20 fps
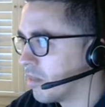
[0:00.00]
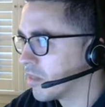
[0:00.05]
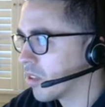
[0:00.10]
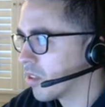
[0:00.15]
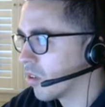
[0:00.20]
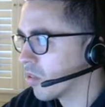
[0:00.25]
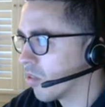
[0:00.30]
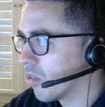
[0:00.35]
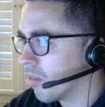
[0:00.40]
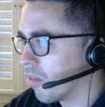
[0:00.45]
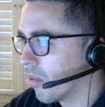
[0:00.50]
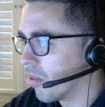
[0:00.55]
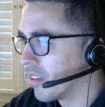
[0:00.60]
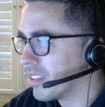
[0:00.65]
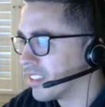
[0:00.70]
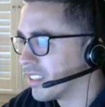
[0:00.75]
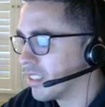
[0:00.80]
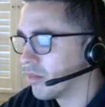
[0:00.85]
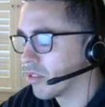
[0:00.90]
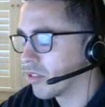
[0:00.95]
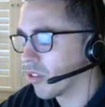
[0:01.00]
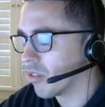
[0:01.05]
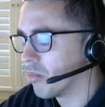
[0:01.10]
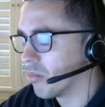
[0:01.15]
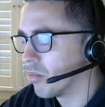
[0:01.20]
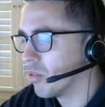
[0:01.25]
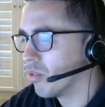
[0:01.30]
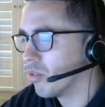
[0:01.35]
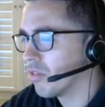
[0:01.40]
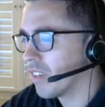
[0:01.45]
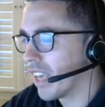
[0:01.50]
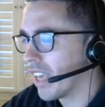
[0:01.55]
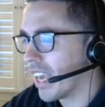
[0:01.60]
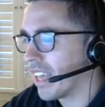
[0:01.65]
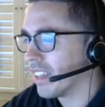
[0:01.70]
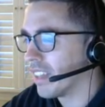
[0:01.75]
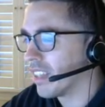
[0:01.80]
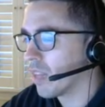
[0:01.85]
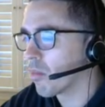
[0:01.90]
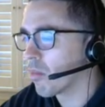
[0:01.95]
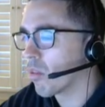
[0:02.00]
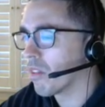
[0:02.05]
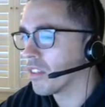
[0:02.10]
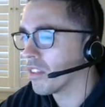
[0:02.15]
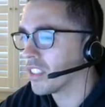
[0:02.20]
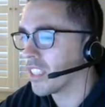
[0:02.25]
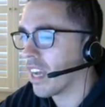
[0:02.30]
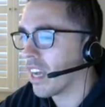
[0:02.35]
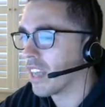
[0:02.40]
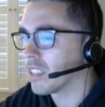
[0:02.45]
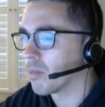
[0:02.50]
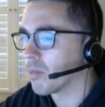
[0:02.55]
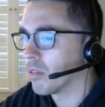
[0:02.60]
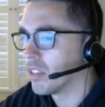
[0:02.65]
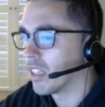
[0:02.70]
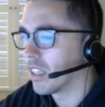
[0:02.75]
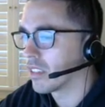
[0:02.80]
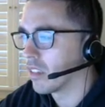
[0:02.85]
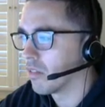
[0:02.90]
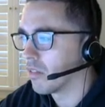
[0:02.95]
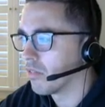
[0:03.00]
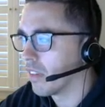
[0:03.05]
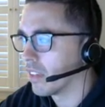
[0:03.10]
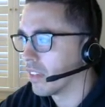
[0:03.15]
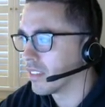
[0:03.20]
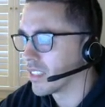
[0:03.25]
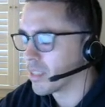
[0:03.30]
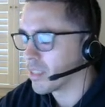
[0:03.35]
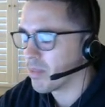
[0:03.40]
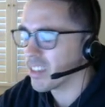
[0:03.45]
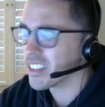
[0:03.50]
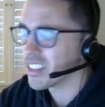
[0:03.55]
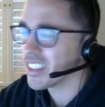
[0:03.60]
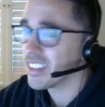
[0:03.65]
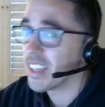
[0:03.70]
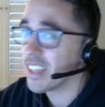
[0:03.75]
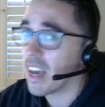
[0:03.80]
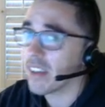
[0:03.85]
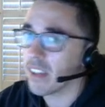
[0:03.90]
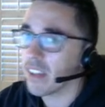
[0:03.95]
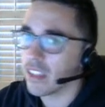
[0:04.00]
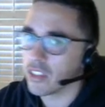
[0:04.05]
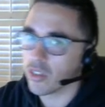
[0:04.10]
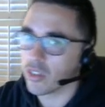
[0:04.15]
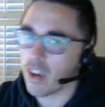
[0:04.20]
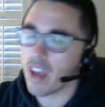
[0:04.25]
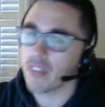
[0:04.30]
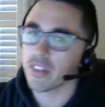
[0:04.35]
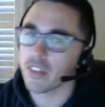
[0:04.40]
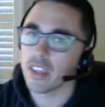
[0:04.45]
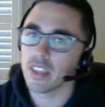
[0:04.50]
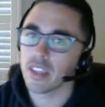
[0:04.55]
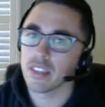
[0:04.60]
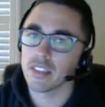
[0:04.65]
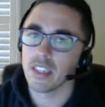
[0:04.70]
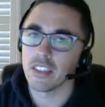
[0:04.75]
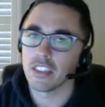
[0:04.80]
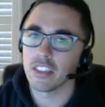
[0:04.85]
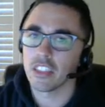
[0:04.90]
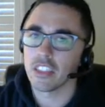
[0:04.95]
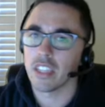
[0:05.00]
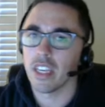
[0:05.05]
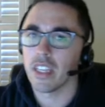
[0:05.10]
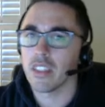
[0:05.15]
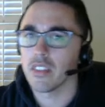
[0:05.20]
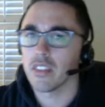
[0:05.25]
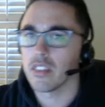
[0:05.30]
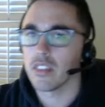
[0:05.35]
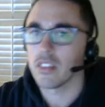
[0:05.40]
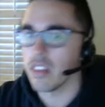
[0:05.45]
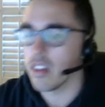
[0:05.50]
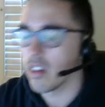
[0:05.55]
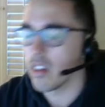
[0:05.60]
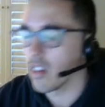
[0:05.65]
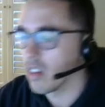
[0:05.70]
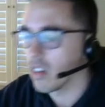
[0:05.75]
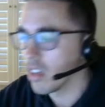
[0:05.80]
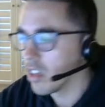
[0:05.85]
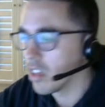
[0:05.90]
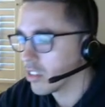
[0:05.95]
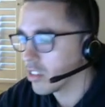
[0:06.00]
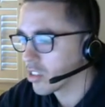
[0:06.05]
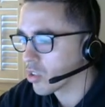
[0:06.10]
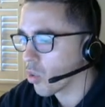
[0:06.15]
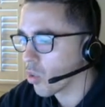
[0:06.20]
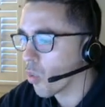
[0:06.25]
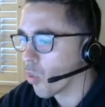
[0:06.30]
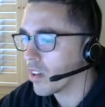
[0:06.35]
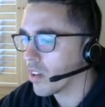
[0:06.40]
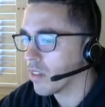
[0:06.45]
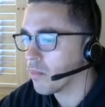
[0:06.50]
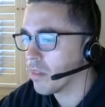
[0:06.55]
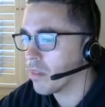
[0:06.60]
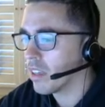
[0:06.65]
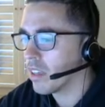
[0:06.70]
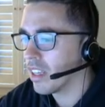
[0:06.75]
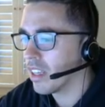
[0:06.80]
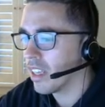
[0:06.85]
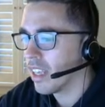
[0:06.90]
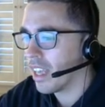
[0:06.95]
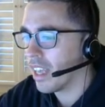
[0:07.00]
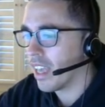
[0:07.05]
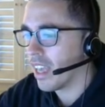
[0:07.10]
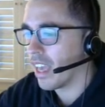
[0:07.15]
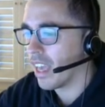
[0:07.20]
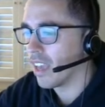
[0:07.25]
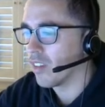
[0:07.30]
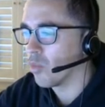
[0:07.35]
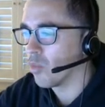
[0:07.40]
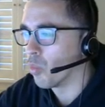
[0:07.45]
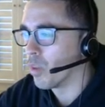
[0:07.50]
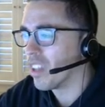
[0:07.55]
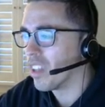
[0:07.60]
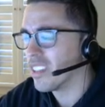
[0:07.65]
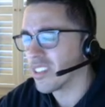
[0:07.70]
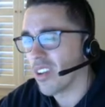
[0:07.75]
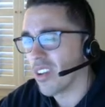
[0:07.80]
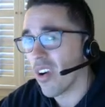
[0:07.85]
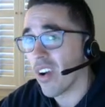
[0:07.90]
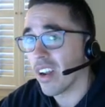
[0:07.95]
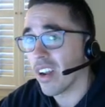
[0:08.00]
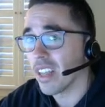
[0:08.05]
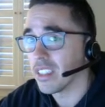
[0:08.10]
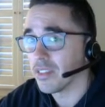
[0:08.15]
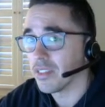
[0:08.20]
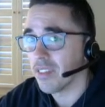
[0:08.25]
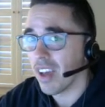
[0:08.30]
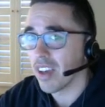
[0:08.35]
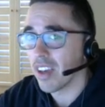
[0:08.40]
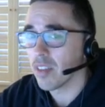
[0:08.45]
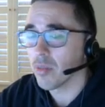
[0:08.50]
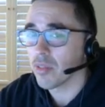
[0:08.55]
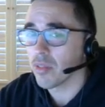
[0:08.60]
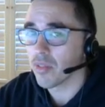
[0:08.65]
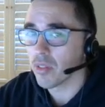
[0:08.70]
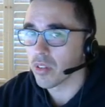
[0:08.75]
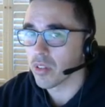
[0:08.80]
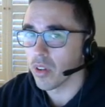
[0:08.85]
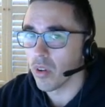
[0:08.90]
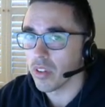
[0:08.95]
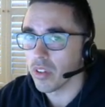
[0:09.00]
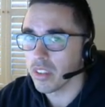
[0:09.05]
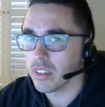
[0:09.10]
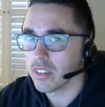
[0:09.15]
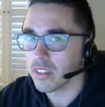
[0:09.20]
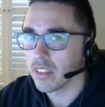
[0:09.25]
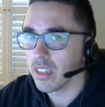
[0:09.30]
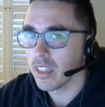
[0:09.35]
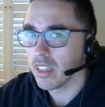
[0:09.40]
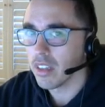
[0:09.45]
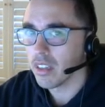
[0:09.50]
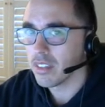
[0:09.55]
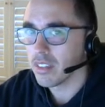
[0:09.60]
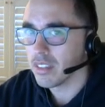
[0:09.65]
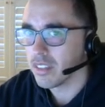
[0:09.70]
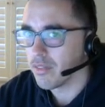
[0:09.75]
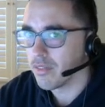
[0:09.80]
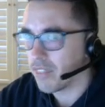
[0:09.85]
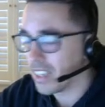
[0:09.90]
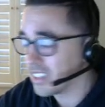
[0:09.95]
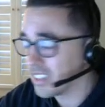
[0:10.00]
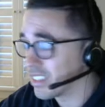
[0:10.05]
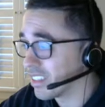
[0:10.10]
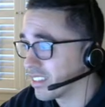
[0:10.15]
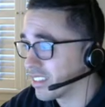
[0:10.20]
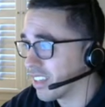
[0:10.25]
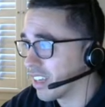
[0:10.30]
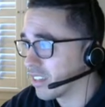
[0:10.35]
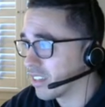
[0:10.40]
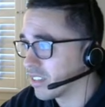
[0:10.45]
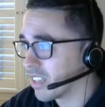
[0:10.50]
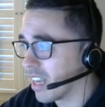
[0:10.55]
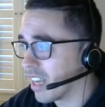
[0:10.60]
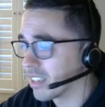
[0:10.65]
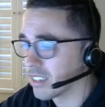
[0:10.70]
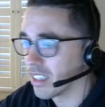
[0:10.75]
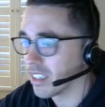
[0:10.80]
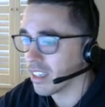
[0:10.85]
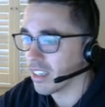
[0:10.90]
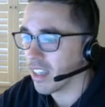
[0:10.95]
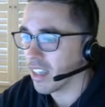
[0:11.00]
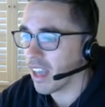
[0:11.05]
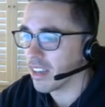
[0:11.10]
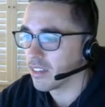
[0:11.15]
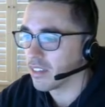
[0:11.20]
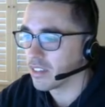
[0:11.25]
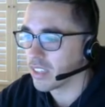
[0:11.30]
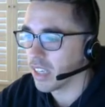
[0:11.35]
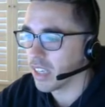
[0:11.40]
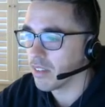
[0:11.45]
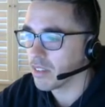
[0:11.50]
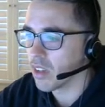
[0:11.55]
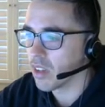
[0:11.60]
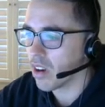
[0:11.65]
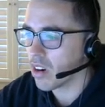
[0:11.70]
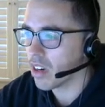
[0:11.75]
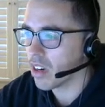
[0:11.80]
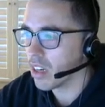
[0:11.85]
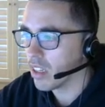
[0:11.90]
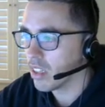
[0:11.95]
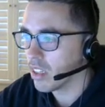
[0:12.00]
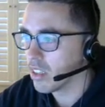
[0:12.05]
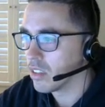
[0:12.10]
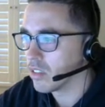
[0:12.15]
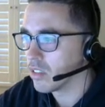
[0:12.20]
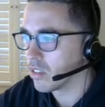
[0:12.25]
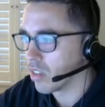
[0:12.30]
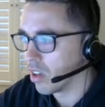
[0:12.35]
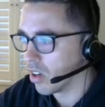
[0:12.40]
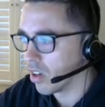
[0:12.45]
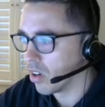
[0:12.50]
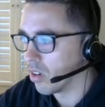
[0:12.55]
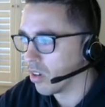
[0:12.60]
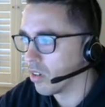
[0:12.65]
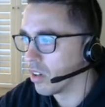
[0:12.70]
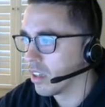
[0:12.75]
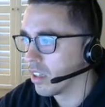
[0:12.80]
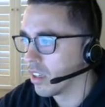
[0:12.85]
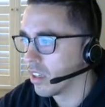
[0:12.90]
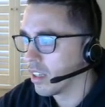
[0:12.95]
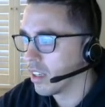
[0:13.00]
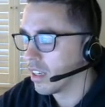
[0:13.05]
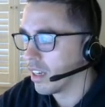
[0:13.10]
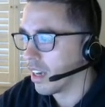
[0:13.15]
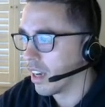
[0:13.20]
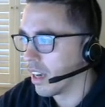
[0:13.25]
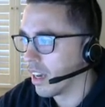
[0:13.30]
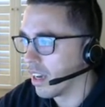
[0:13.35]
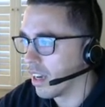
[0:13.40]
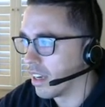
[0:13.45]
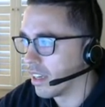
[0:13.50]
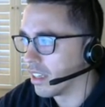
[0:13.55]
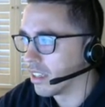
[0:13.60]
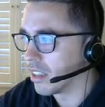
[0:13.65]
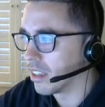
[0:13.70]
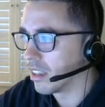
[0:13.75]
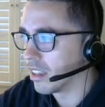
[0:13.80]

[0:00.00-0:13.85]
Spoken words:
total move, and number of shots projected face, especially now that DraftKings has changed their scoring a bit and wins aren't as valuable for goalies. Facing a ton of shots, getting a lot of saves are. So that